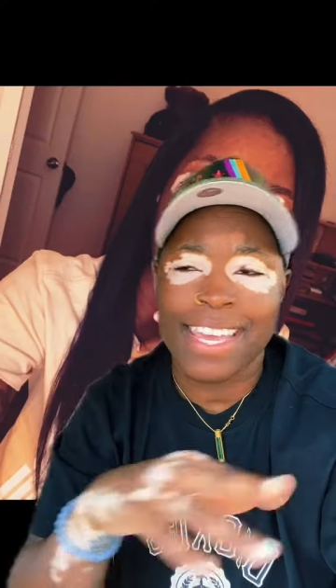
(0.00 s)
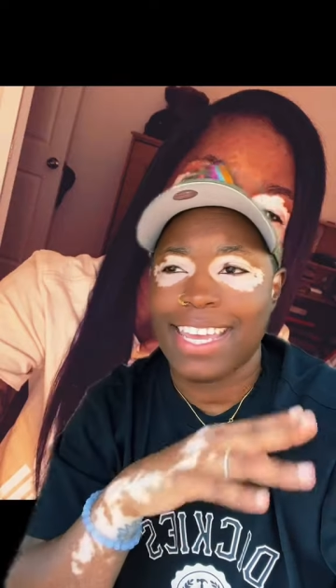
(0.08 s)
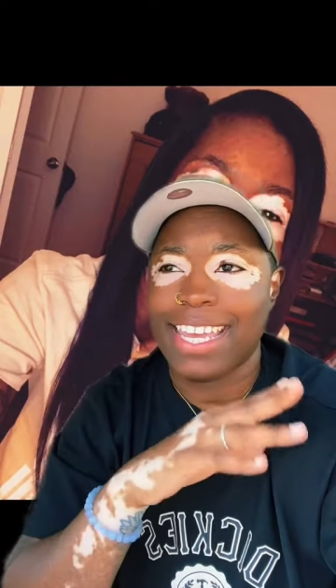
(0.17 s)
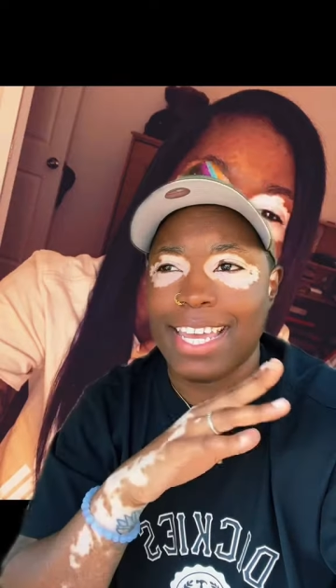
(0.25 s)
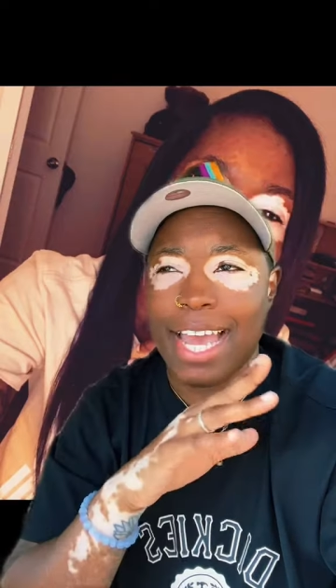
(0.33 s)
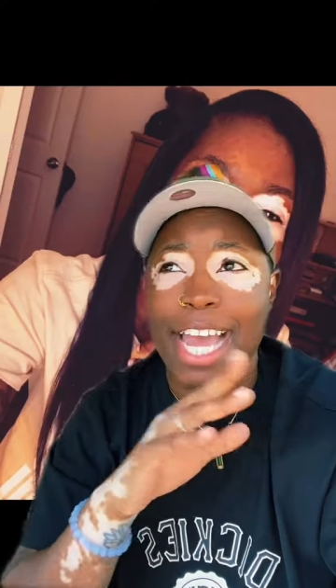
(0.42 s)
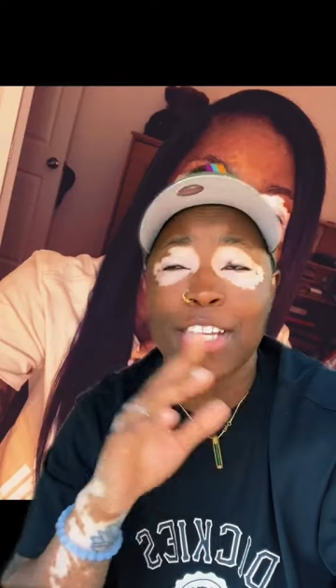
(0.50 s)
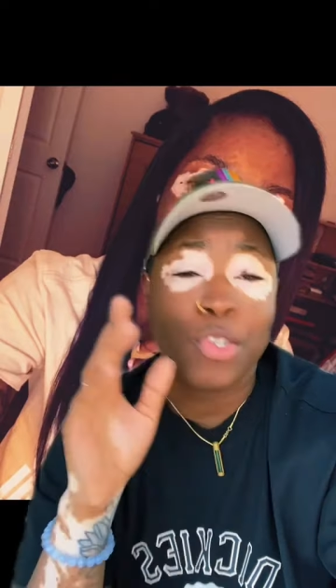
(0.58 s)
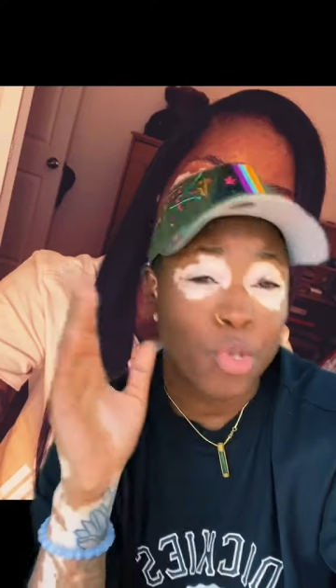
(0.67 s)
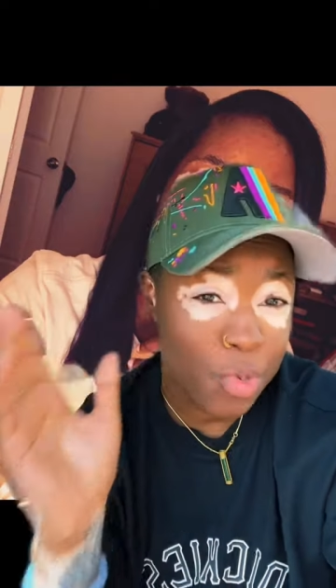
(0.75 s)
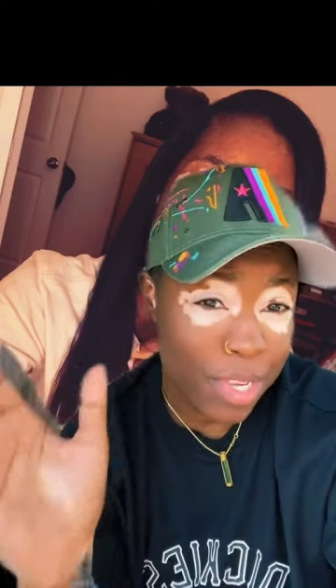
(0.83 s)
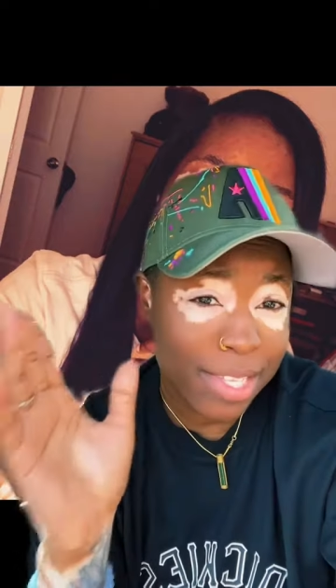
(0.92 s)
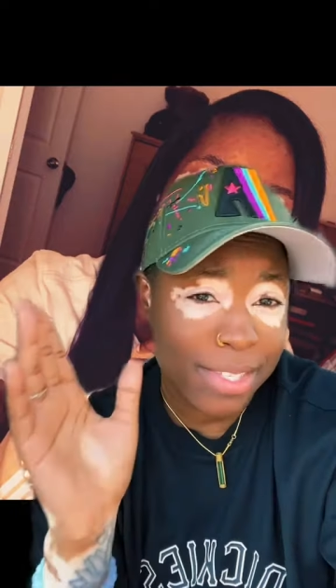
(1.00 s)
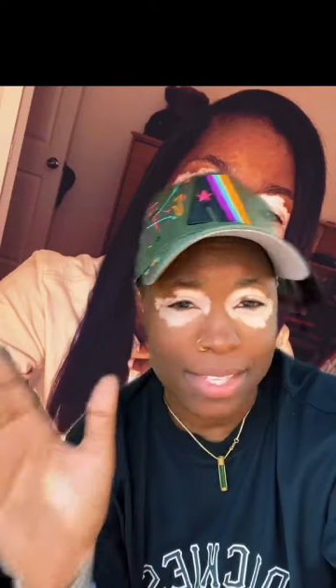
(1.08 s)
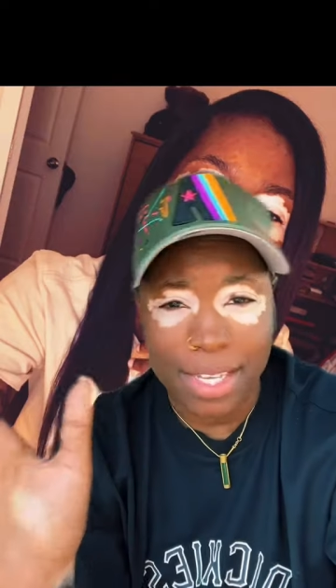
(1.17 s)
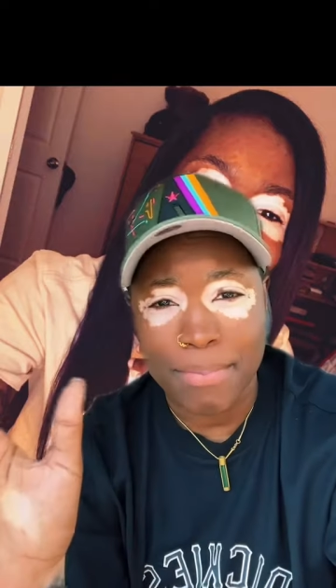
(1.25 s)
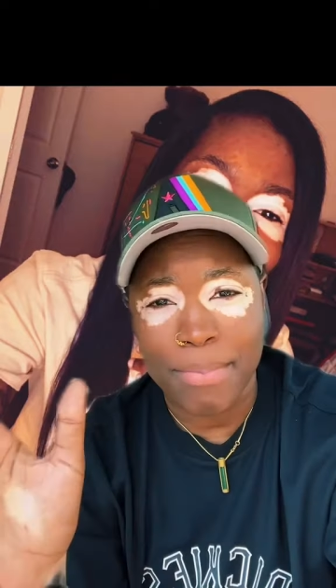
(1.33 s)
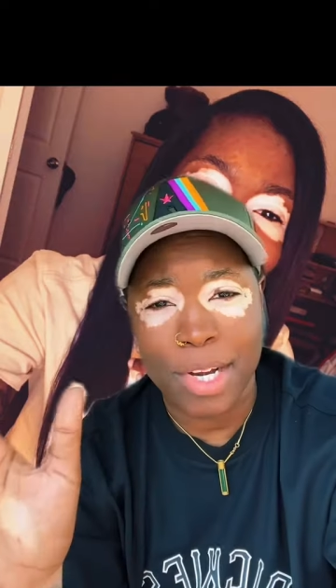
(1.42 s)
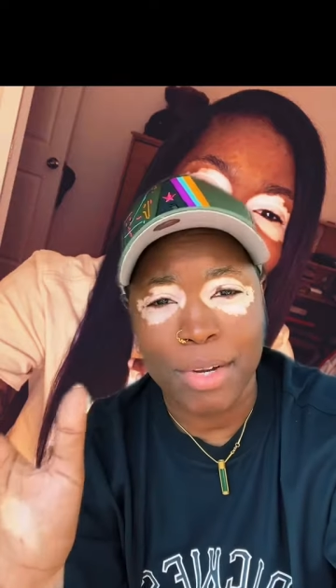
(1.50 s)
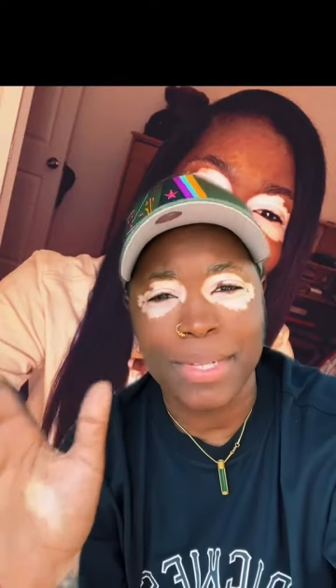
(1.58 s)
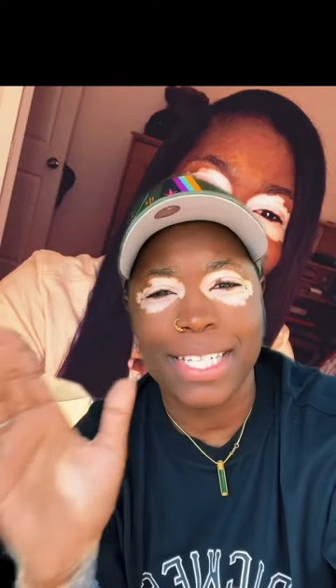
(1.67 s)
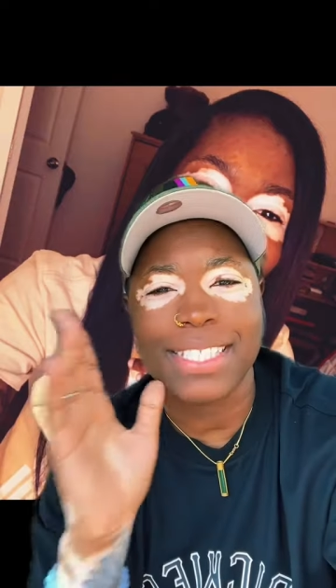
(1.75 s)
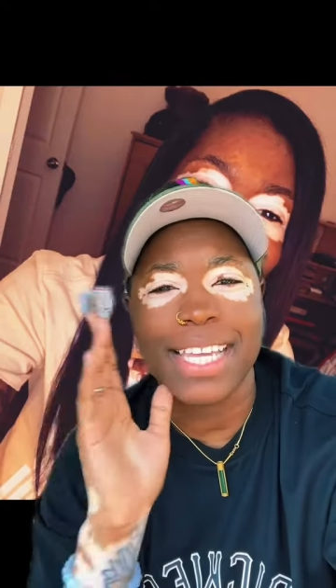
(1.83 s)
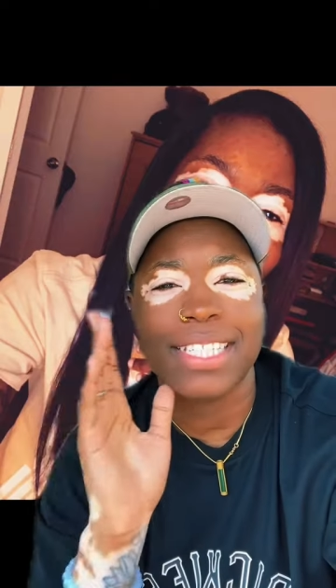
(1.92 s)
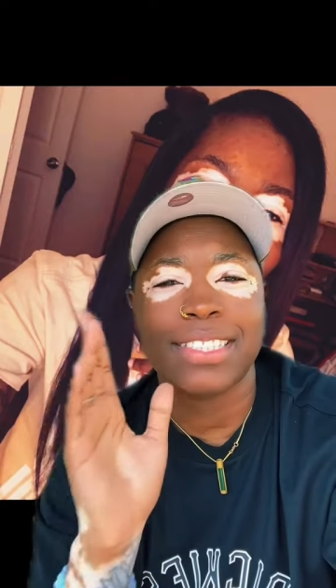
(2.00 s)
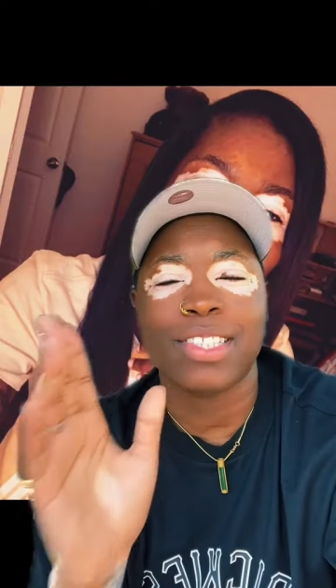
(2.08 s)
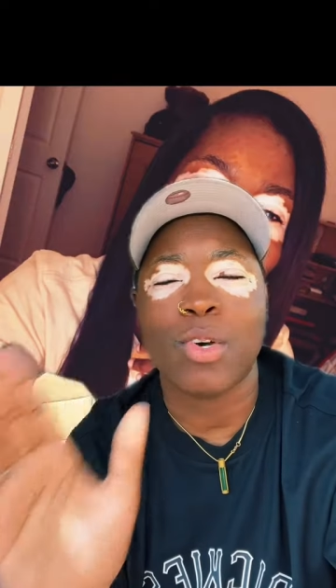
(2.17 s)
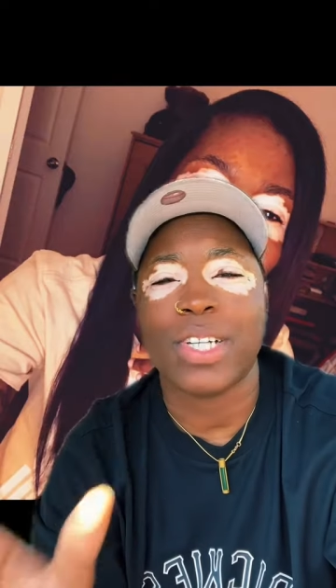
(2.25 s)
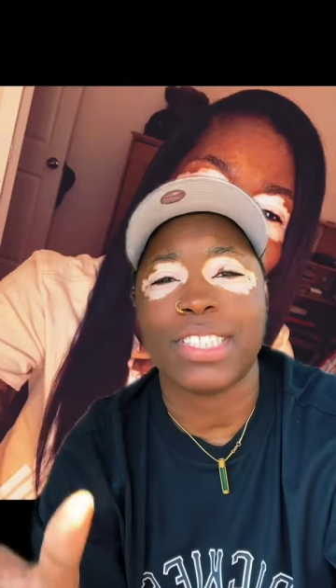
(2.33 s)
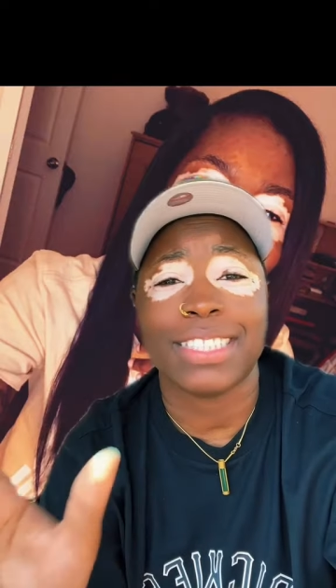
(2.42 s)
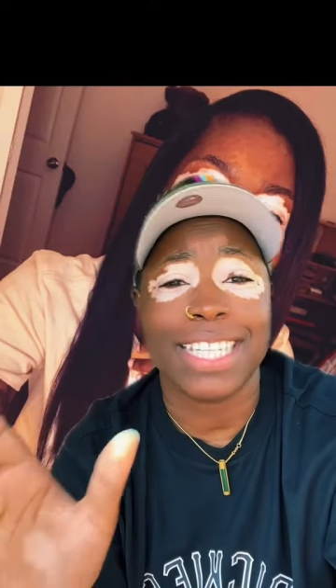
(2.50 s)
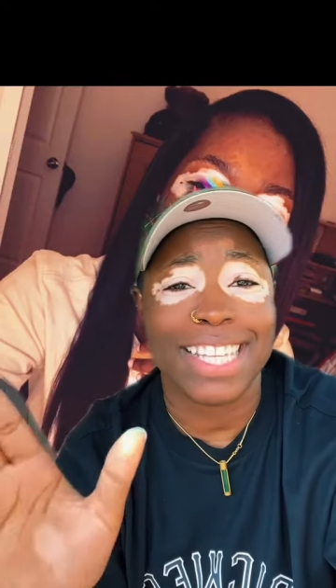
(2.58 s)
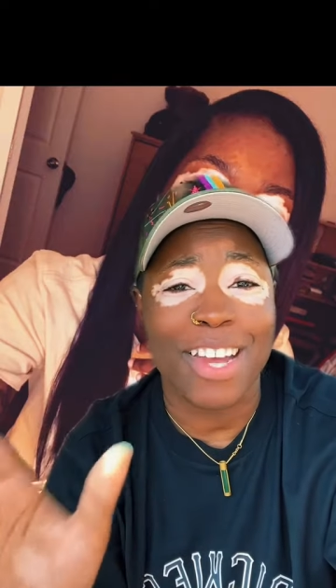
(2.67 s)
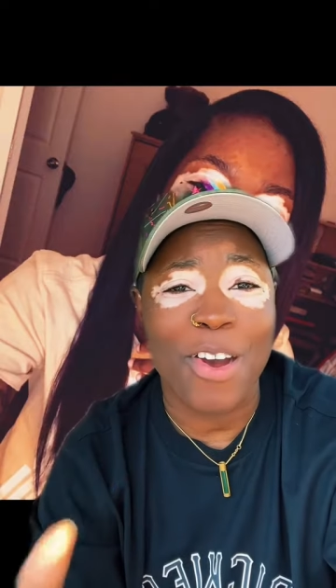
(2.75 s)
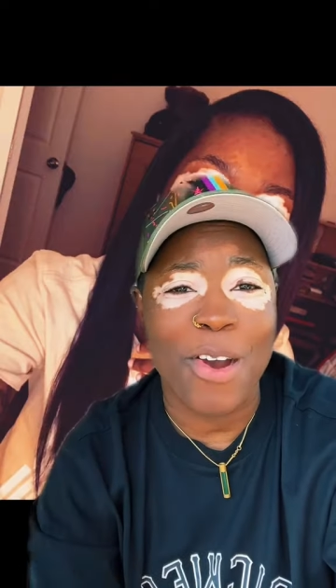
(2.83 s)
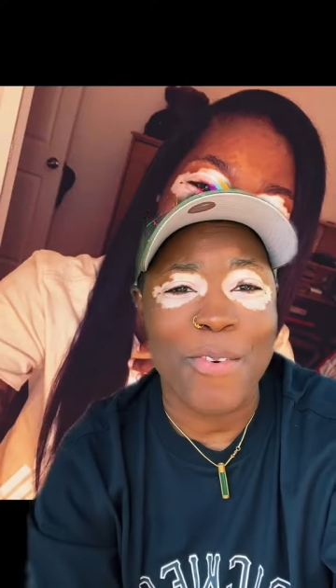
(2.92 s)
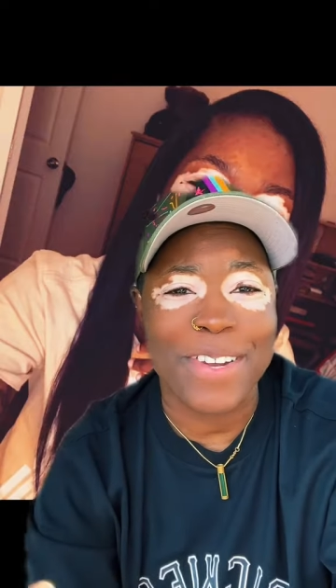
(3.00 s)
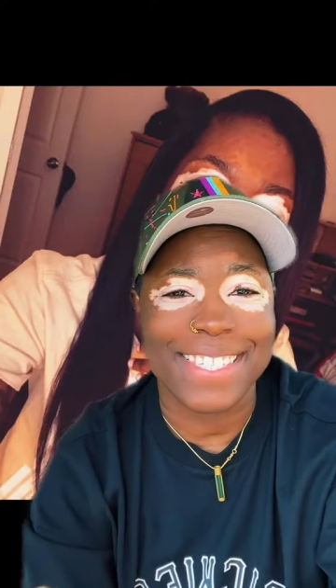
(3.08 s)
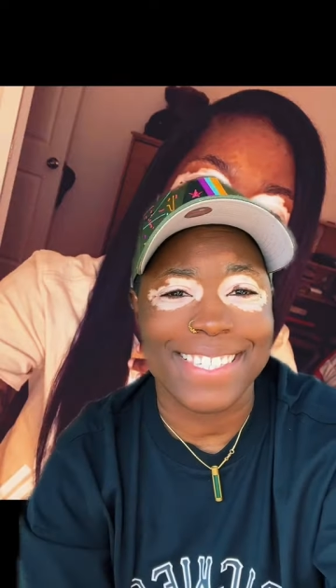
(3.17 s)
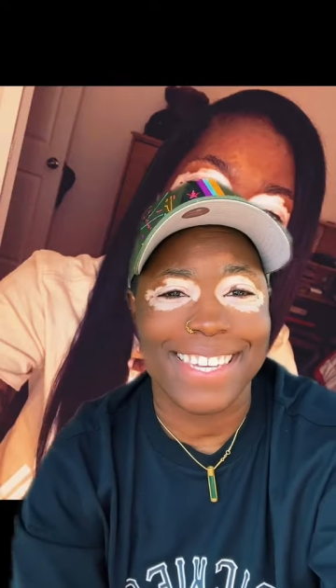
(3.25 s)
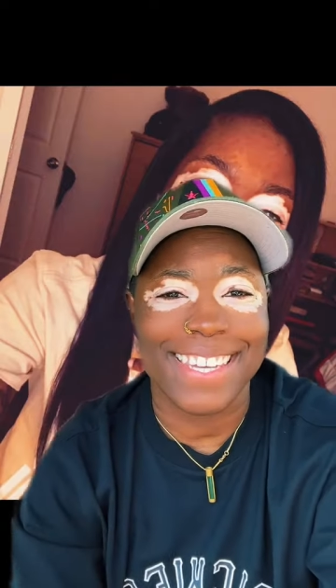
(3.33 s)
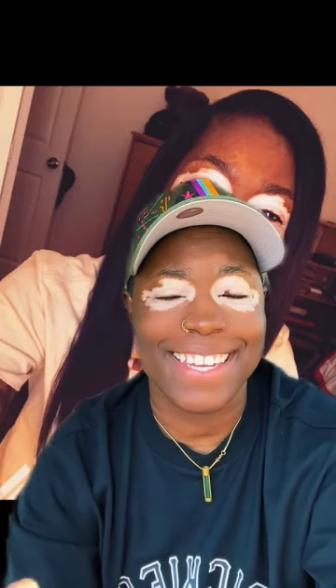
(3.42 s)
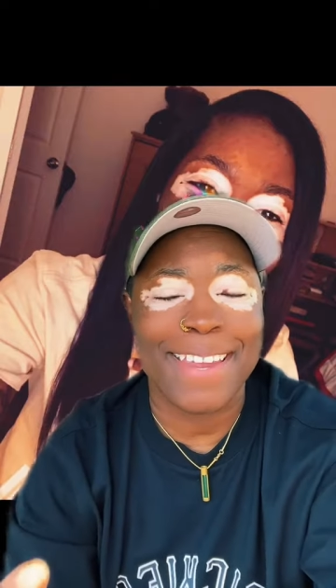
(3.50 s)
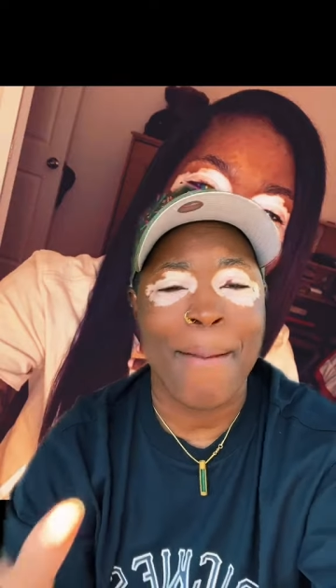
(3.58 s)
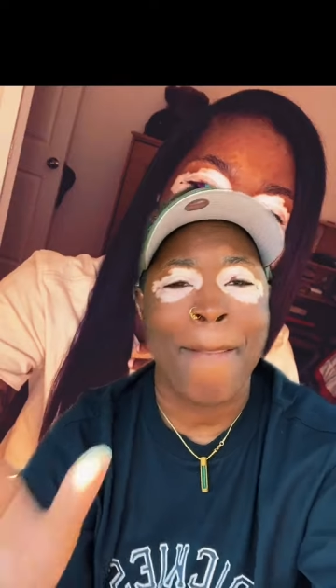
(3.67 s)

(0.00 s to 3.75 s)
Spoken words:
I do get sunburn, because that is a question that I always get.